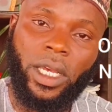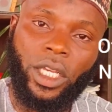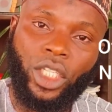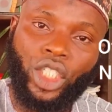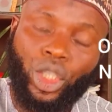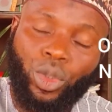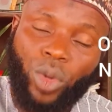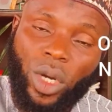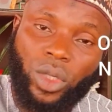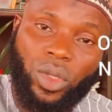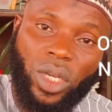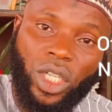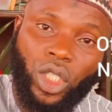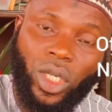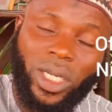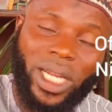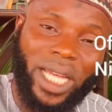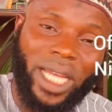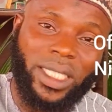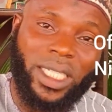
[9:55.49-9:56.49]
You want to
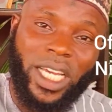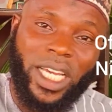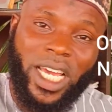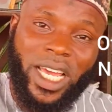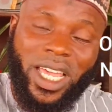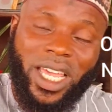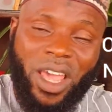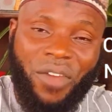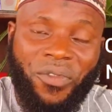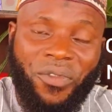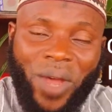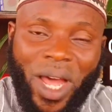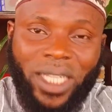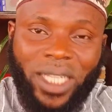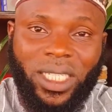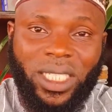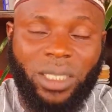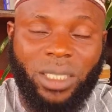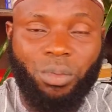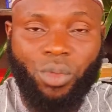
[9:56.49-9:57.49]
ensure that Even at
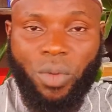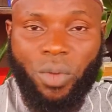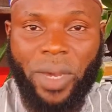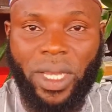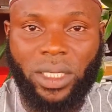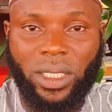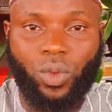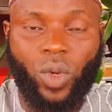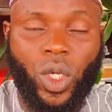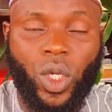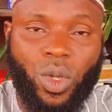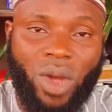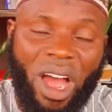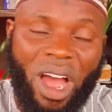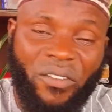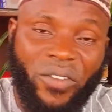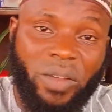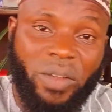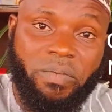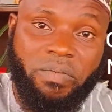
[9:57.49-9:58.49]
this moment, when you
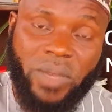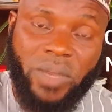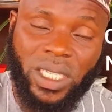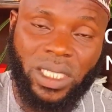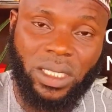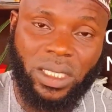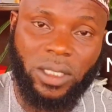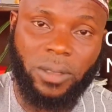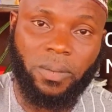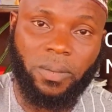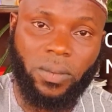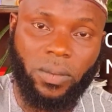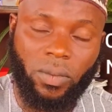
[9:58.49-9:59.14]
have the means,